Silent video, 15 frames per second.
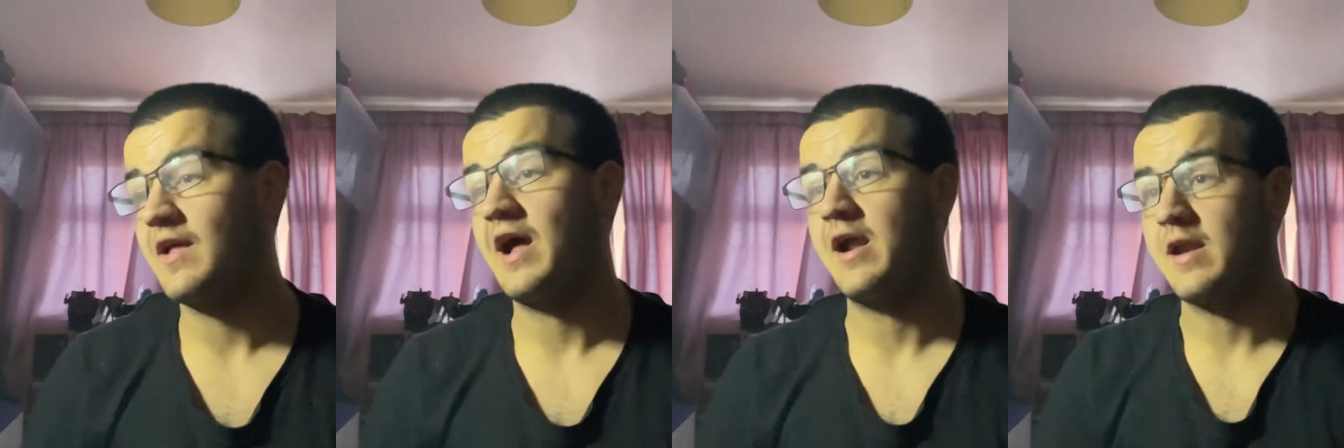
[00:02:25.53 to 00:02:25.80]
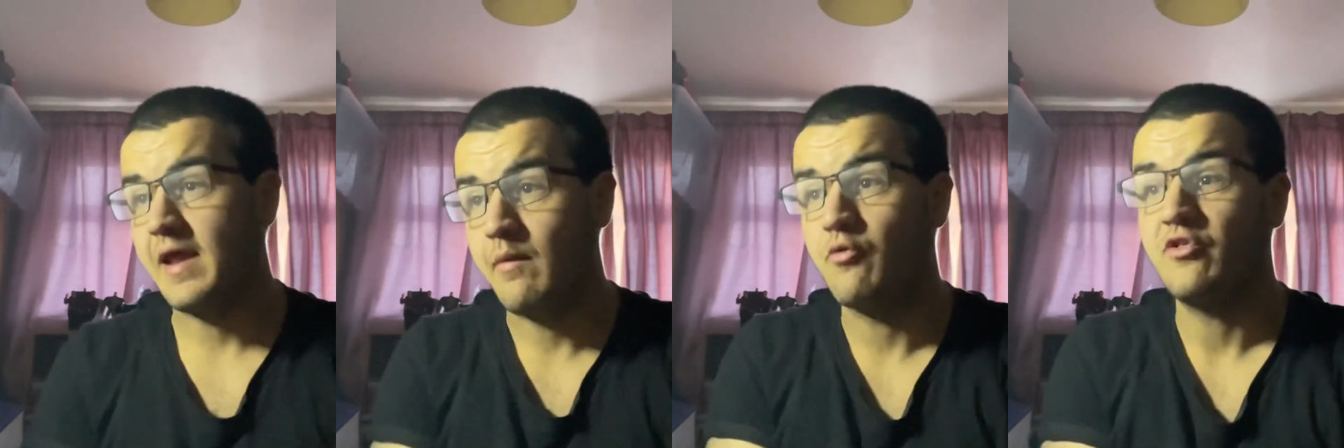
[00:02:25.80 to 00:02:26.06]

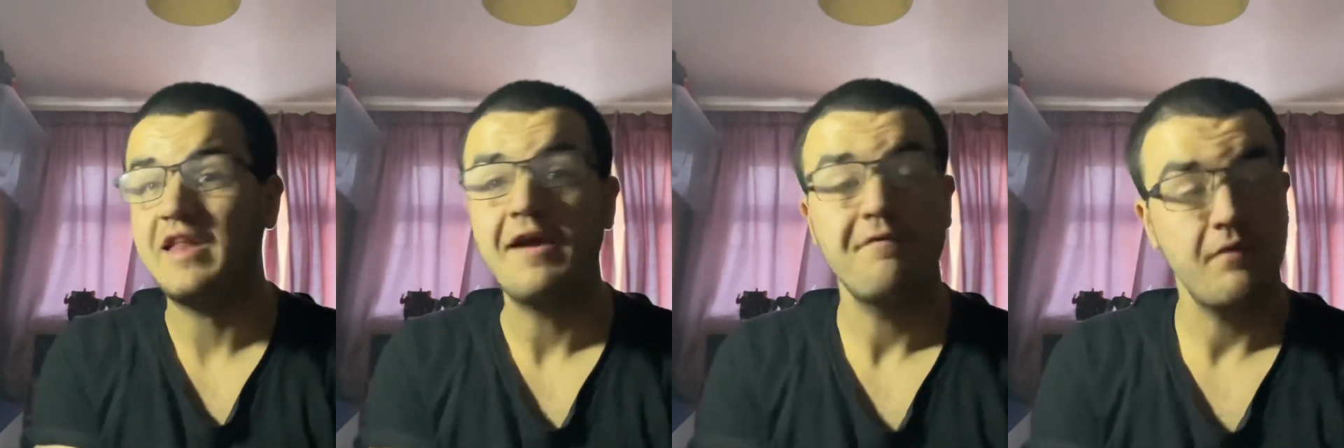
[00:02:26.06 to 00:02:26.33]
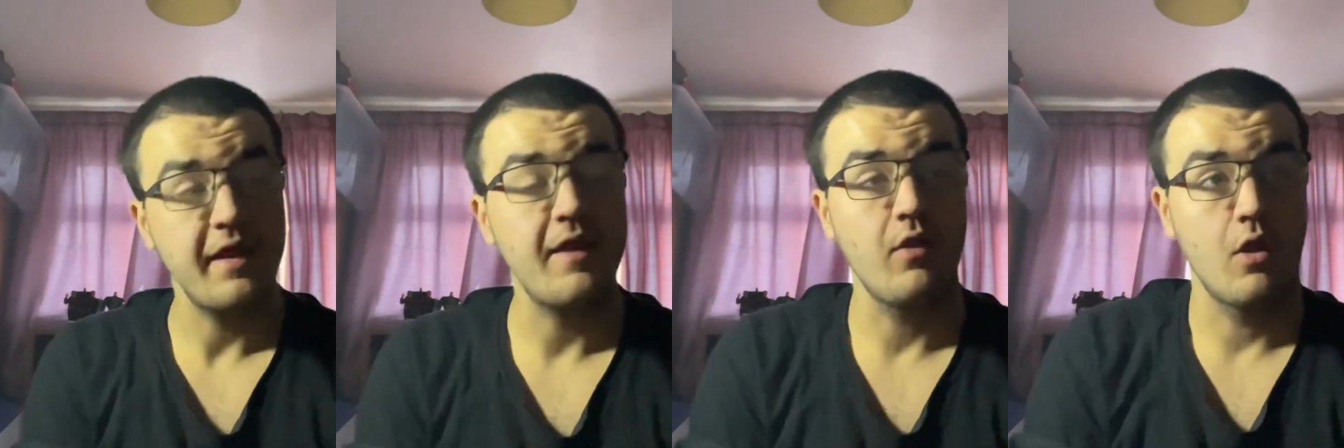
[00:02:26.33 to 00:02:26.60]
and it was
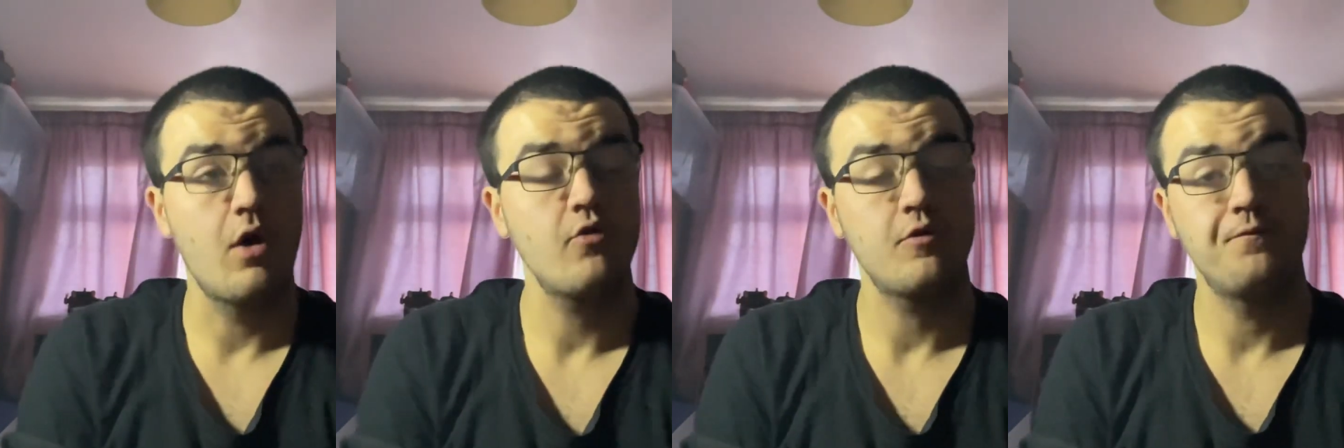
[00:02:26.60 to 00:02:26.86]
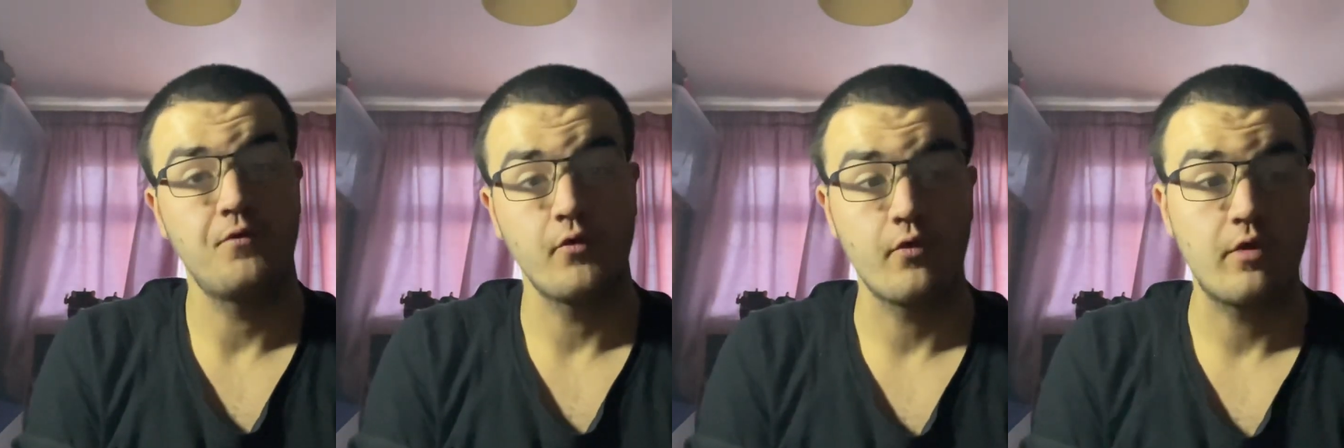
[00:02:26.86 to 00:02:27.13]
definitely lots of
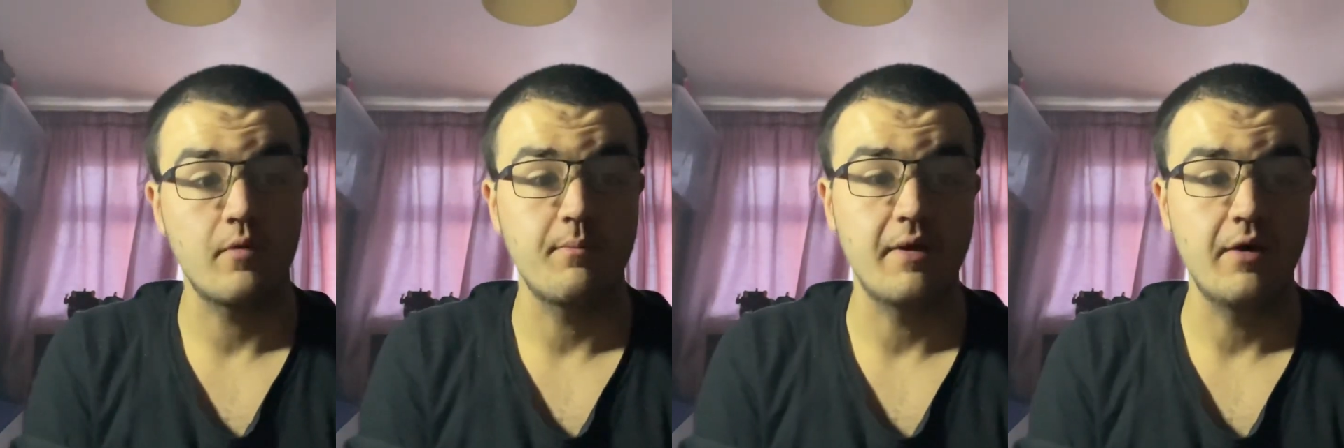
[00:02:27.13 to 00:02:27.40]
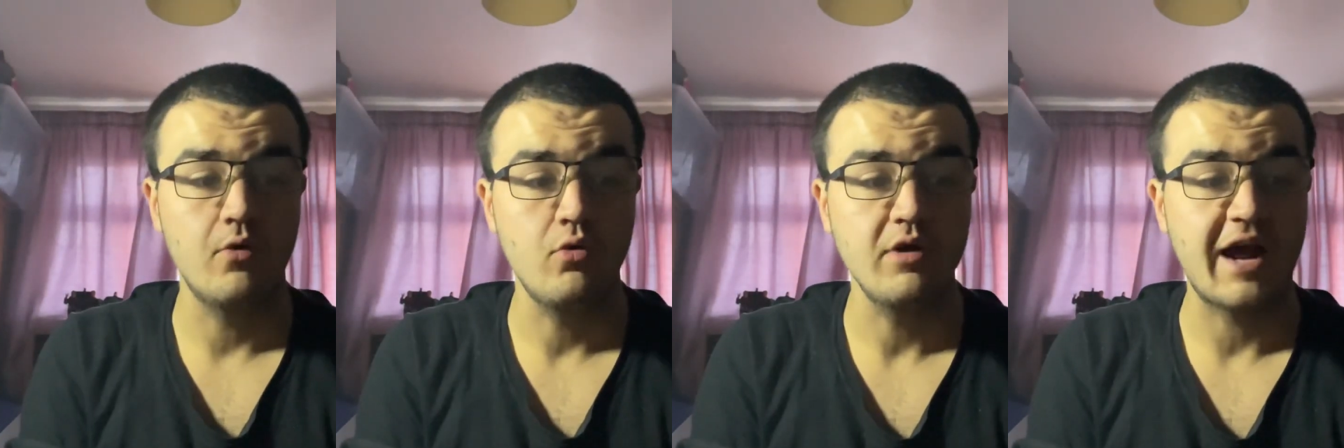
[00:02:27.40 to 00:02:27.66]
fun to
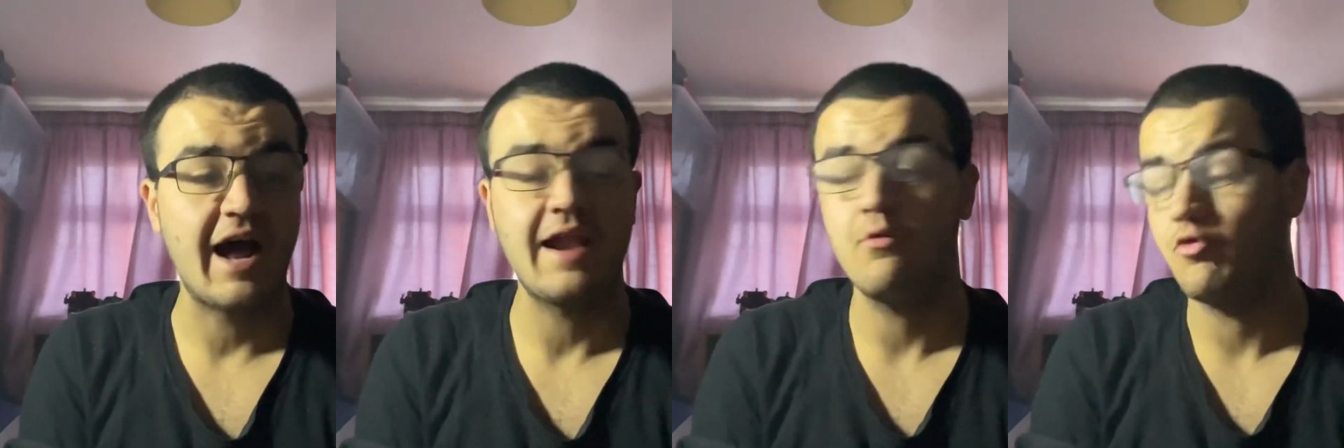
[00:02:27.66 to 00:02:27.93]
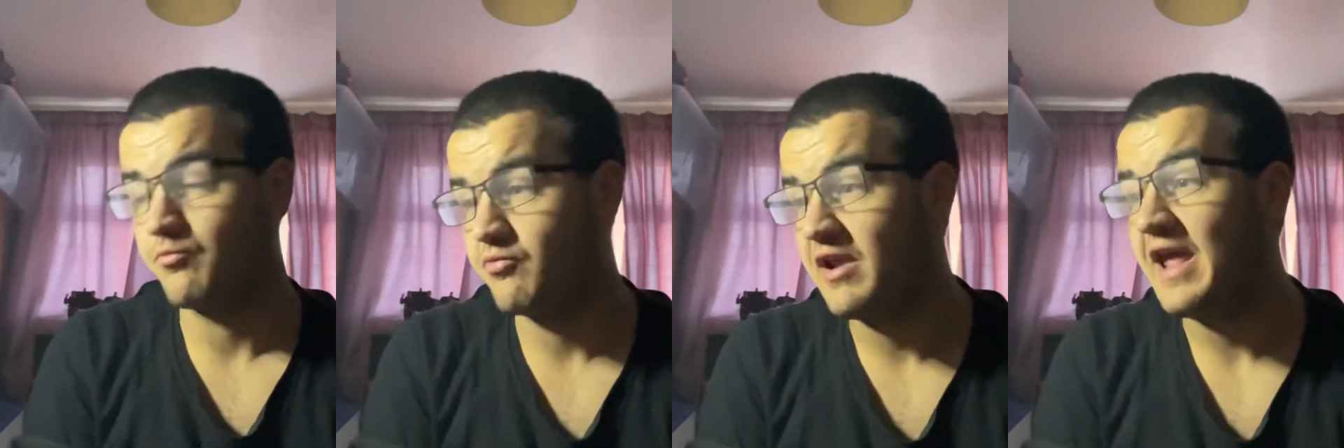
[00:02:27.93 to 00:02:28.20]
build and it
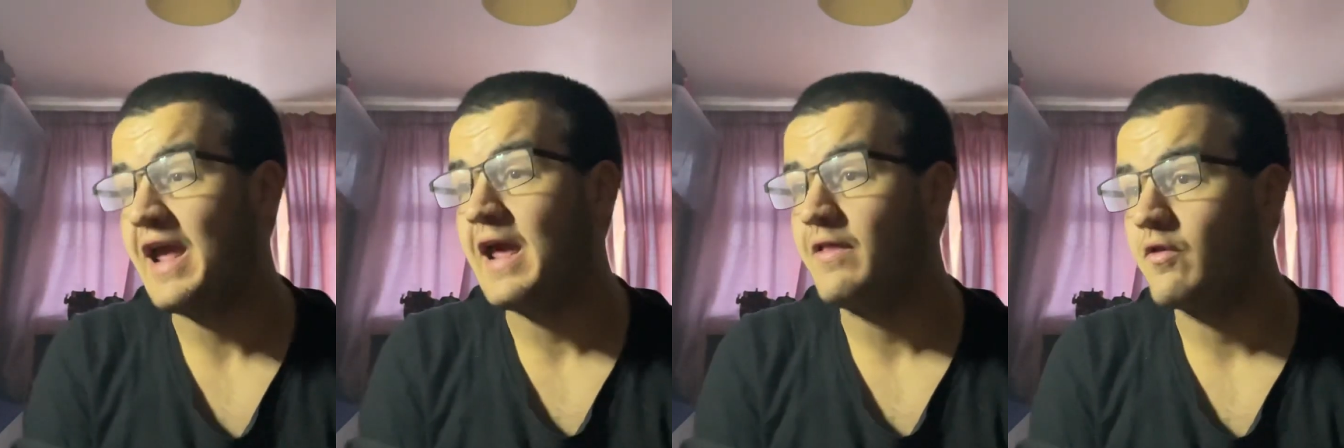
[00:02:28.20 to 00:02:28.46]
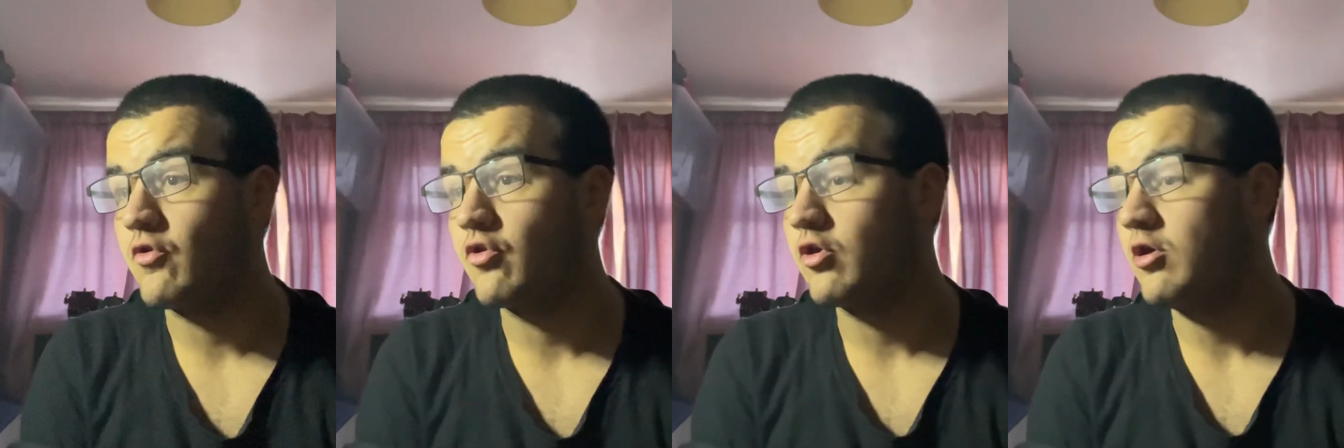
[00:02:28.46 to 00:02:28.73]
was pretty easy
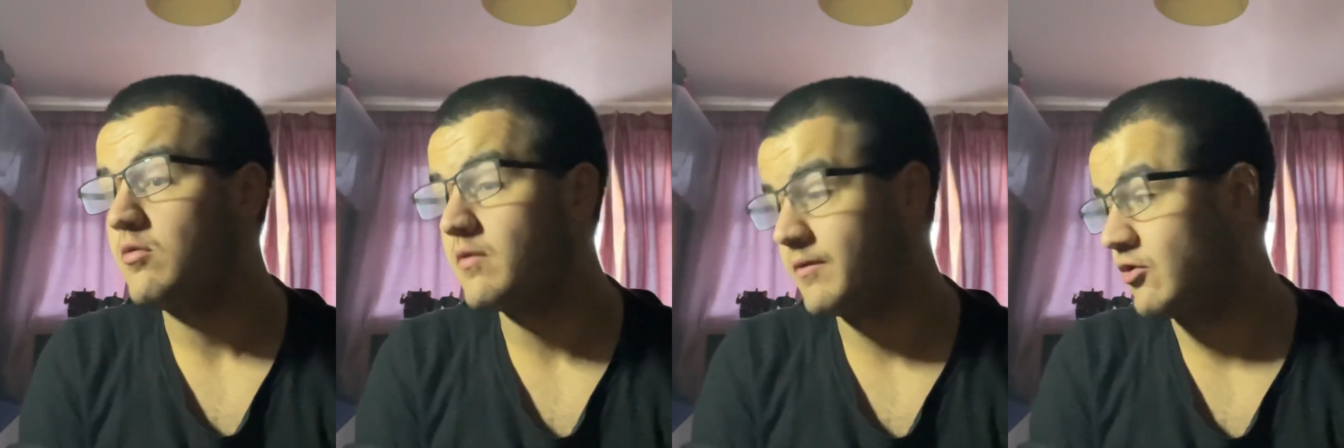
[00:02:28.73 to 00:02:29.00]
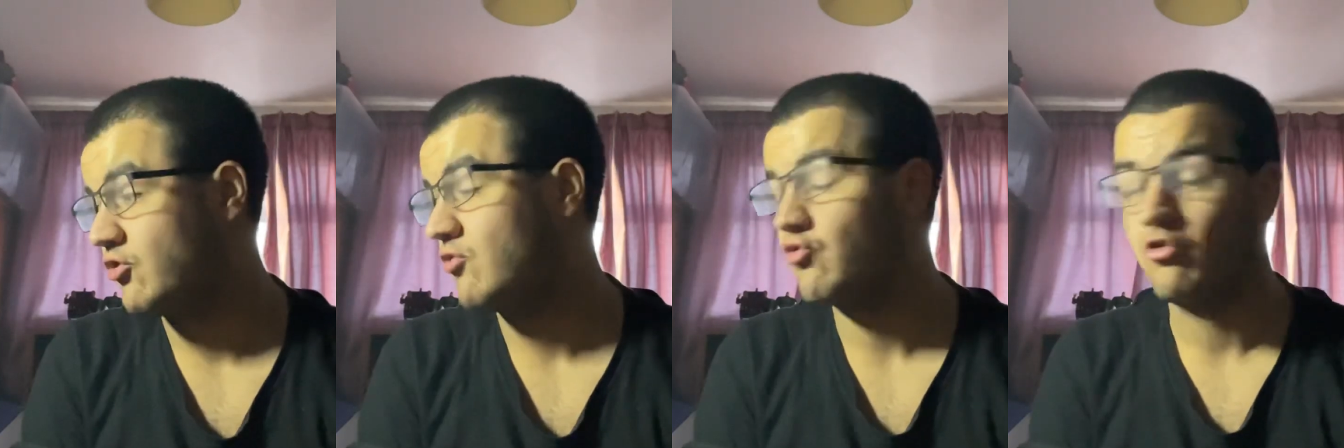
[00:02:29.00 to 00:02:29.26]
to do
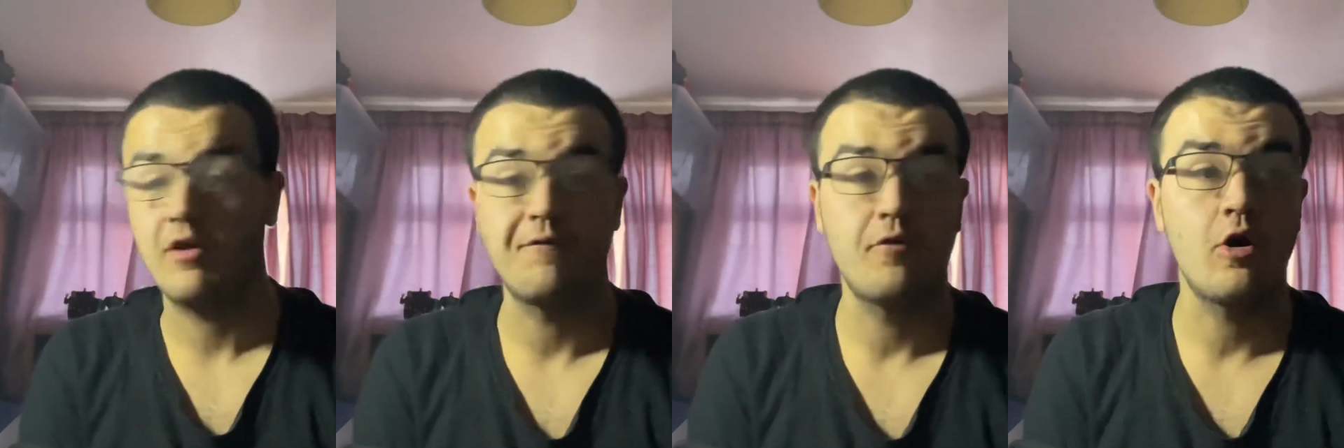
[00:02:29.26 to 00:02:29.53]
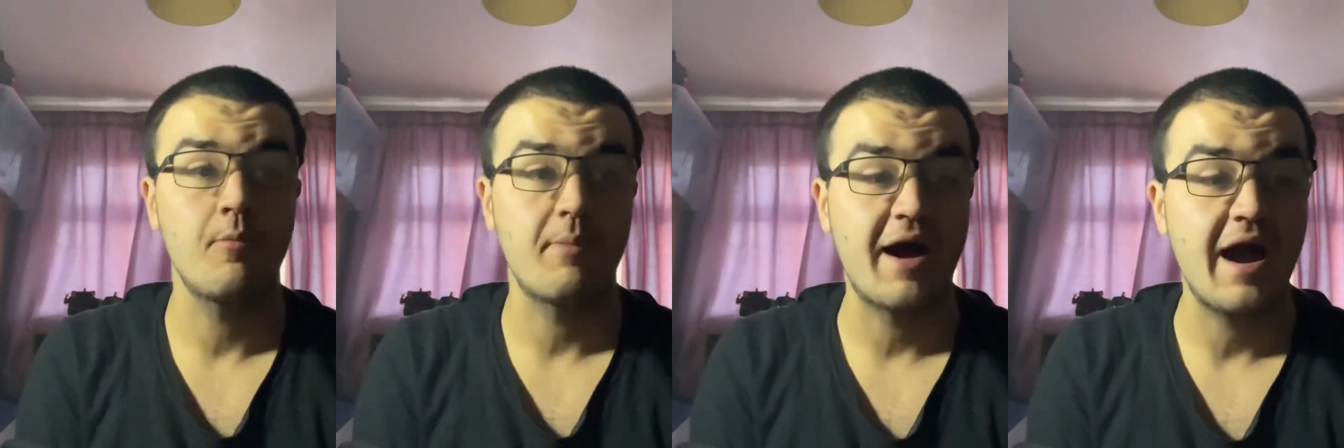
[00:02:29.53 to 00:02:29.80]
because it was only
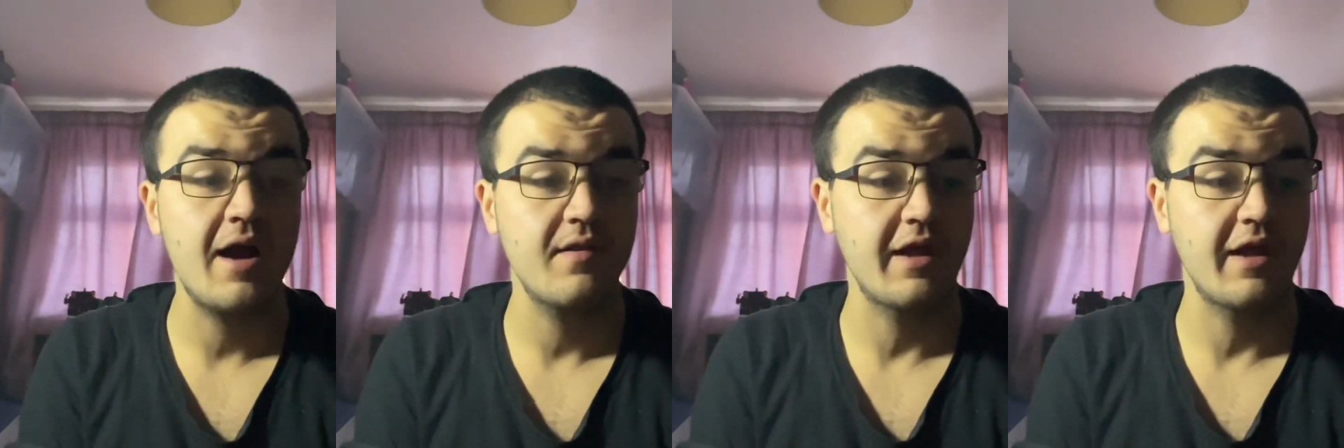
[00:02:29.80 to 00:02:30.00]
four bags.